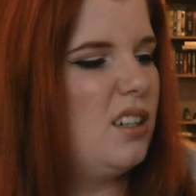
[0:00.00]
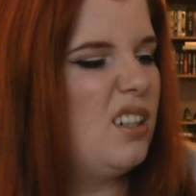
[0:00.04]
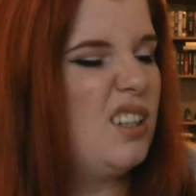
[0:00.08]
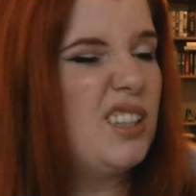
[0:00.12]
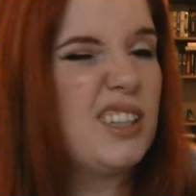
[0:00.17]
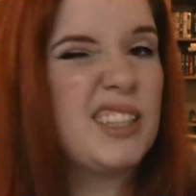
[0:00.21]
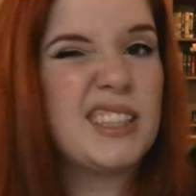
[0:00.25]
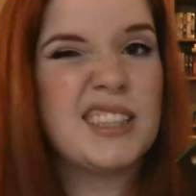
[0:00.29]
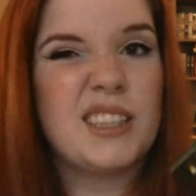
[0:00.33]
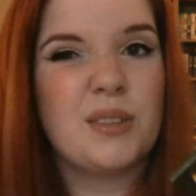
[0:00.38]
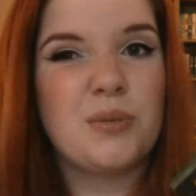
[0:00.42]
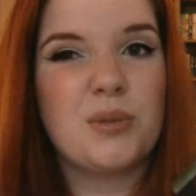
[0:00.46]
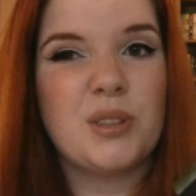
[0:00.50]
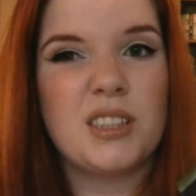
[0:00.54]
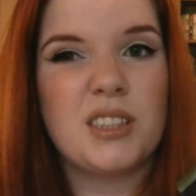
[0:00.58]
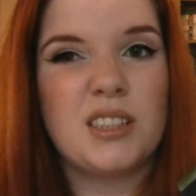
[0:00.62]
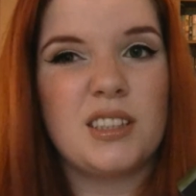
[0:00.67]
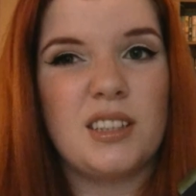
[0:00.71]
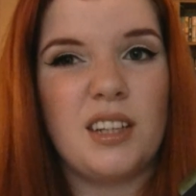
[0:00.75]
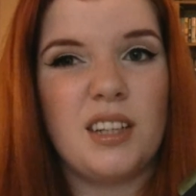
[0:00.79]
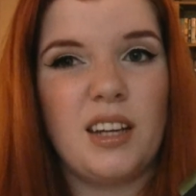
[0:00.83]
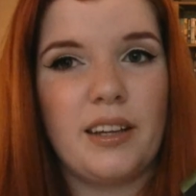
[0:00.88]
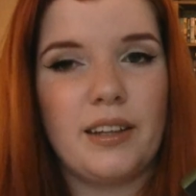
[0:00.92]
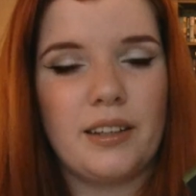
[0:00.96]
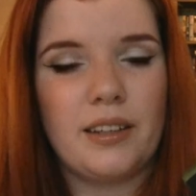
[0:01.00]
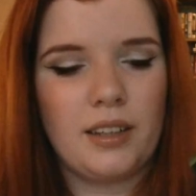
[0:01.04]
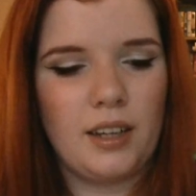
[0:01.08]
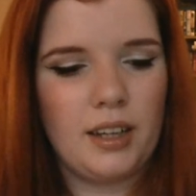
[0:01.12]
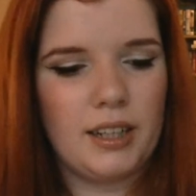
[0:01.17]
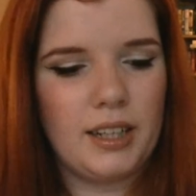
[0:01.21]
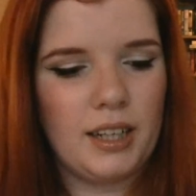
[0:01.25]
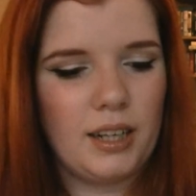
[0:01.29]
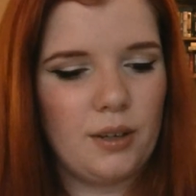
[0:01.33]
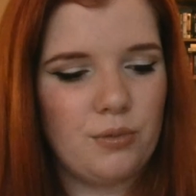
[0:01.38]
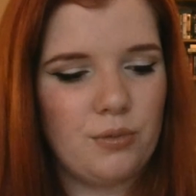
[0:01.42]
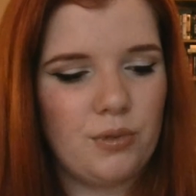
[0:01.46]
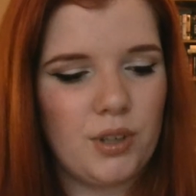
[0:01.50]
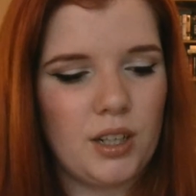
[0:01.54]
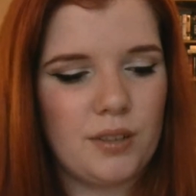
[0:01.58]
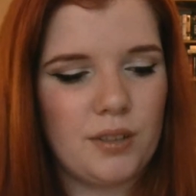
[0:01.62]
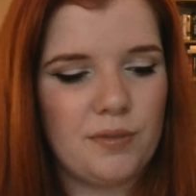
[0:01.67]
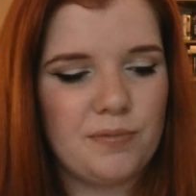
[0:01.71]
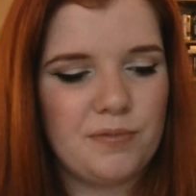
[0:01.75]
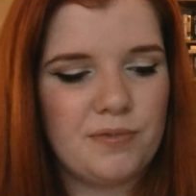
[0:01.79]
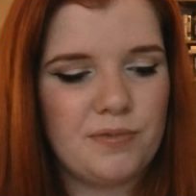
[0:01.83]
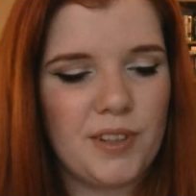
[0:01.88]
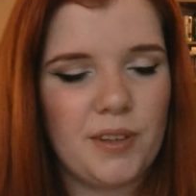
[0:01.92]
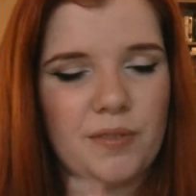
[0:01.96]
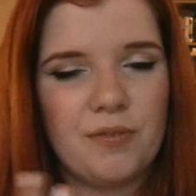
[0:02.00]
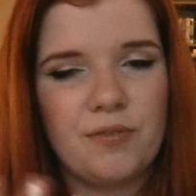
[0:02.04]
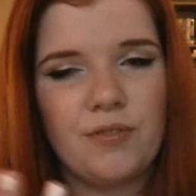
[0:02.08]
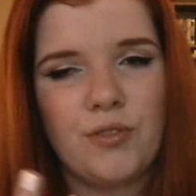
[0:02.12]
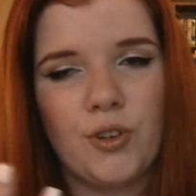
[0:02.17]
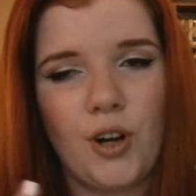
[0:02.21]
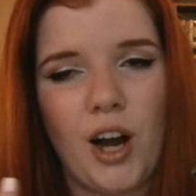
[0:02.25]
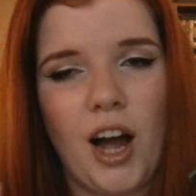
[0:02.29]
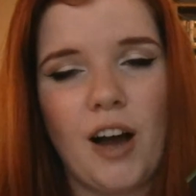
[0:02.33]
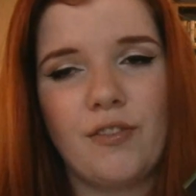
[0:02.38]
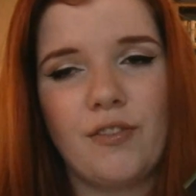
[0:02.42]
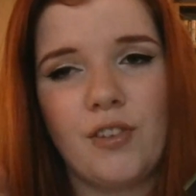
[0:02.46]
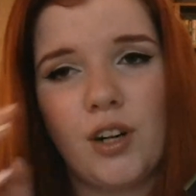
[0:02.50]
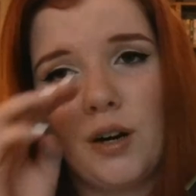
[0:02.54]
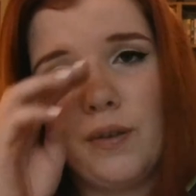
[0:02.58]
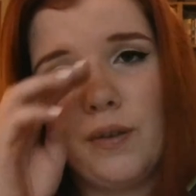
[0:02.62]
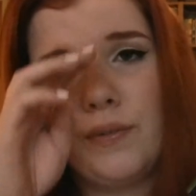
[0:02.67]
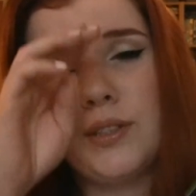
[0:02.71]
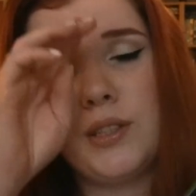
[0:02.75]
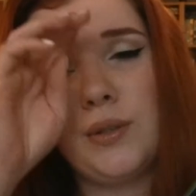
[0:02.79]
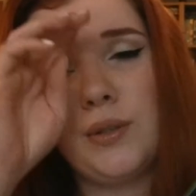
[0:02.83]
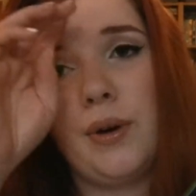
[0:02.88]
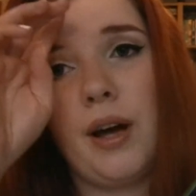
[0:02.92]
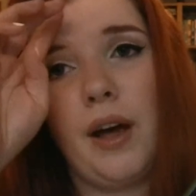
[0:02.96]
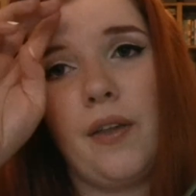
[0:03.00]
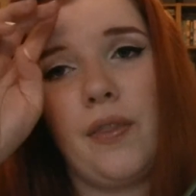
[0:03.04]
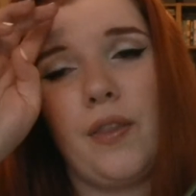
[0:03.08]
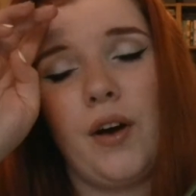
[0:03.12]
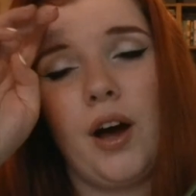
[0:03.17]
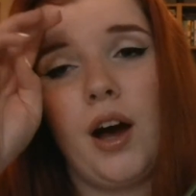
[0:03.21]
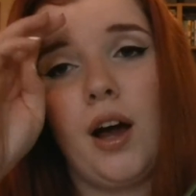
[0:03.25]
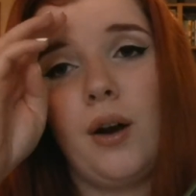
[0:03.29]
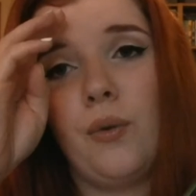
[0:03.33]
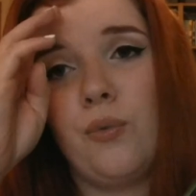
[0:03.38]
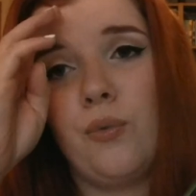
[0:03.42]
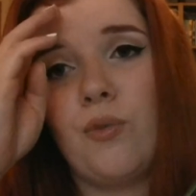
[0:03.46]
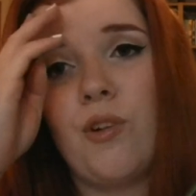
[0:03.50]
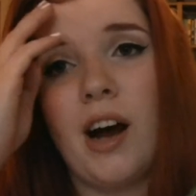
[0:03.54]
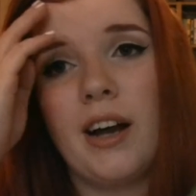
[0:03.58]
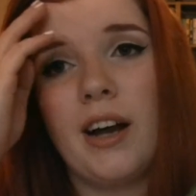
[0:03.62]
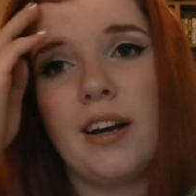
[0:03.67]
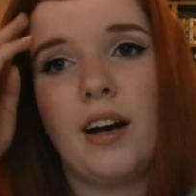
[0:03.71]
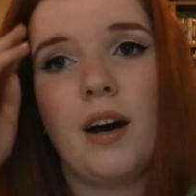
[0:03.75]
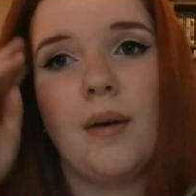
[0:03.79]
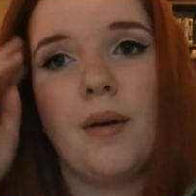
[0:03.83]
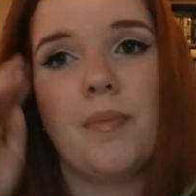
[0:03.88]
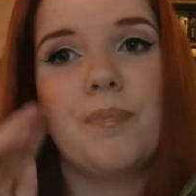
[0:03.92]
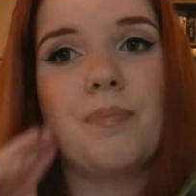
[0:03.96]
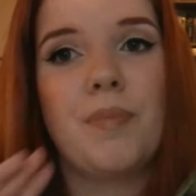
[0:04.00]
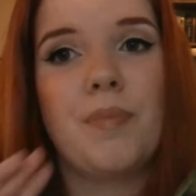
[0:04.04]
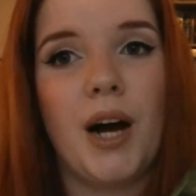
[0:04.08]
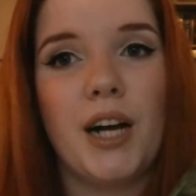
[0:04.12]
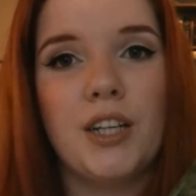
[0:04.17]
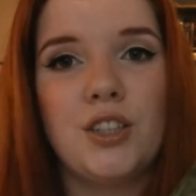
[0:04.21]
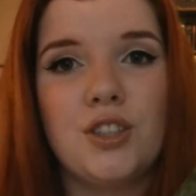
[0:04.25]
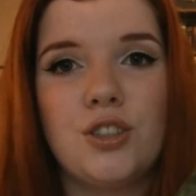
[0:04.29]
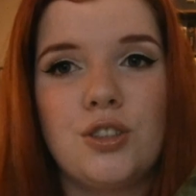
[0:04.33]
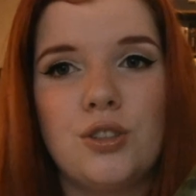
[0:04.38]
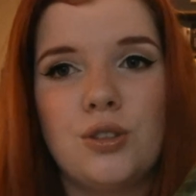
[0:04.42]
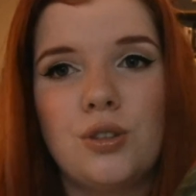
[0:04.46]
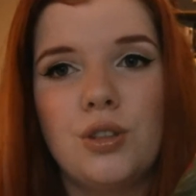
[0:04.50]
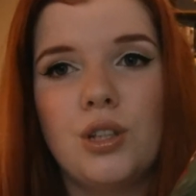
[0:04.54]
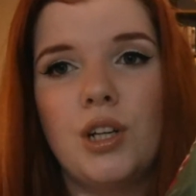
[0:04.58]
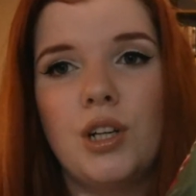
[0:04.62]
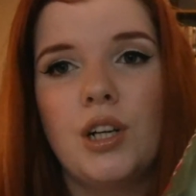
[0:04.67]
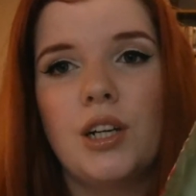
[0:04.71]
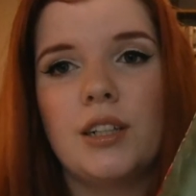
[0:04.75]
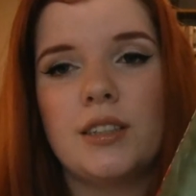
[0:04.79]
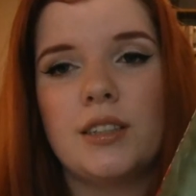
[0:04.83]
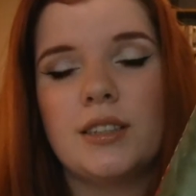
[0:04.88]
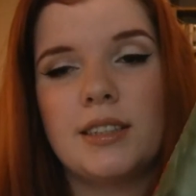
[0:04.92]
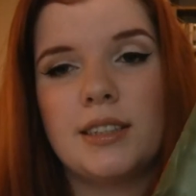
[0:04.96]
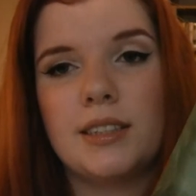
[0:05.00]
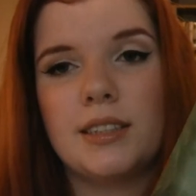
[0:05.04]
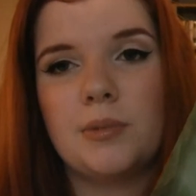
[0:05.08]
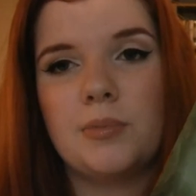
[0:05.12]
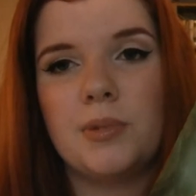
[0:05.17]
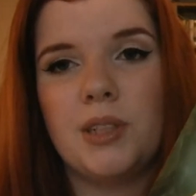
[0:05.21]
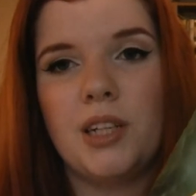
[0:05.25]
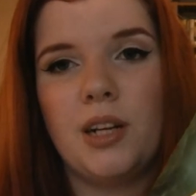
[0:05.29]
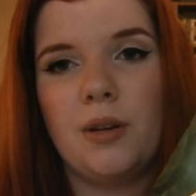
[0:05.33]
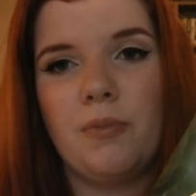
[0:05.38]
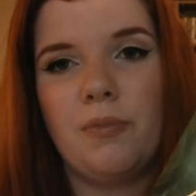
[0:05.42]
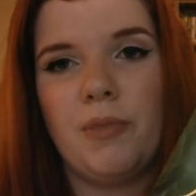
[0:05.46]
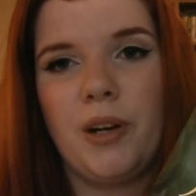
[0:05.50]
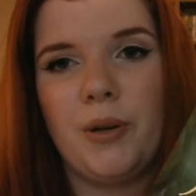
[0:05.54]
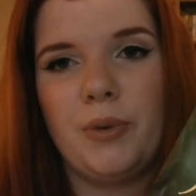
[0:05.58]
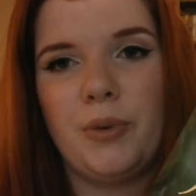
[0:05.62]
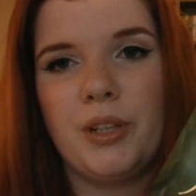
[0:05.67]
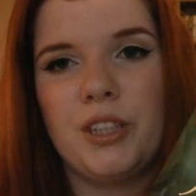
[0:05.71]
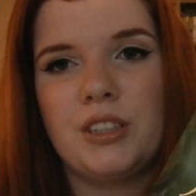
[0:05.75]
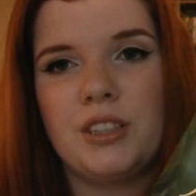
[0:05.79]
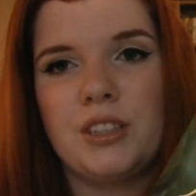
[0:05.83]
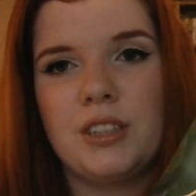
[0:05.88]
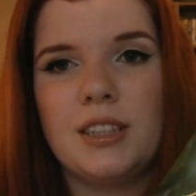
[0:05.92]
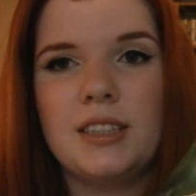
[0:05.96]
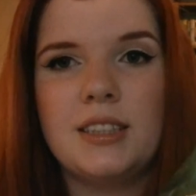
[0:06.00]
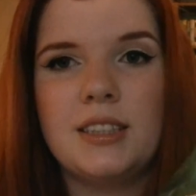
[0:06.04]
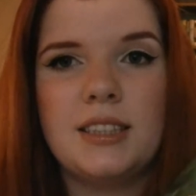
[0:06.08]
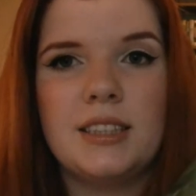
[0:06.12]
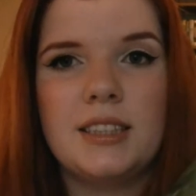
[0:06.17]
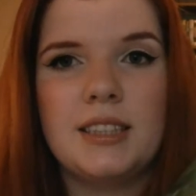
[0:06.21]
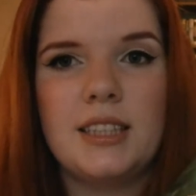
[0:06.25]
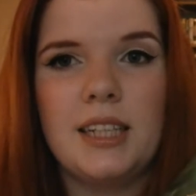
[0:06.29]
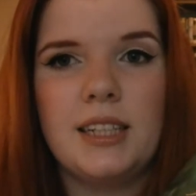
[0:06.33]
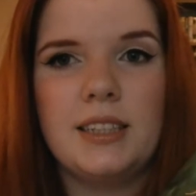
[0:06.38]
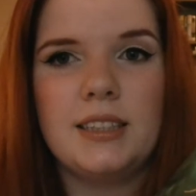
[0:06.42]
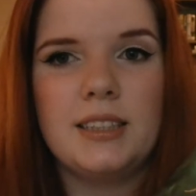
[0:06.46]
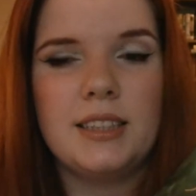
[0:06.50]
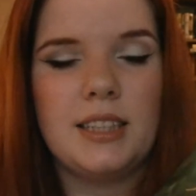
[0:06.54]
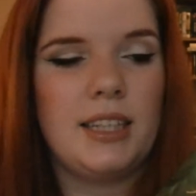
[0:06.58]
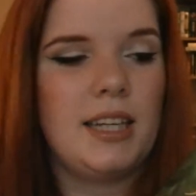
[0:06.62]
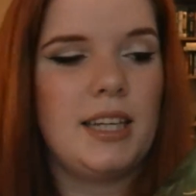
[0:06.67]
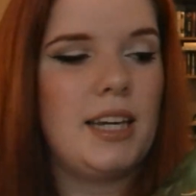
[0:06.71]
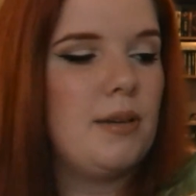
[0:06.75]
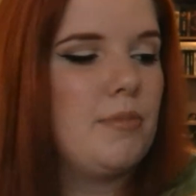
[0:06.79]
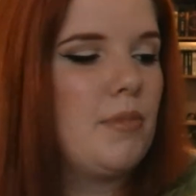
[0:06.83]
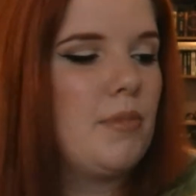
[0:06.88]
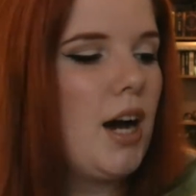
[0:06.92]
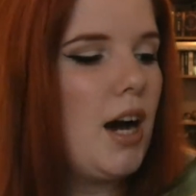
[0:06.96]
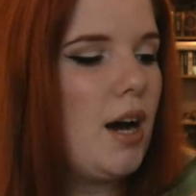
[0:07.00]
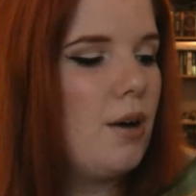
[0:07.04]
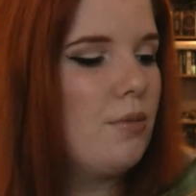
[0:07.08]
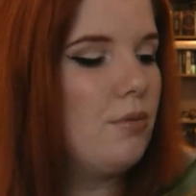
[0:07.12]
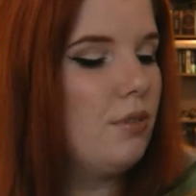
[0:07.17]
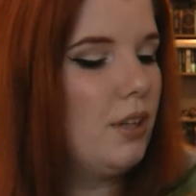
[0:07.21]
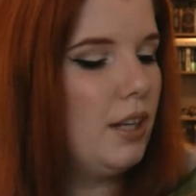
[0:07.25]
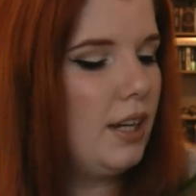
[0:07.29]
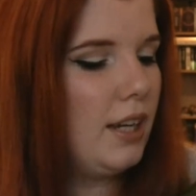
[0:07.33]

Because it was, I, I got one of them for half off, so I thought why not buy two? Because this has been on my wish list since it came out.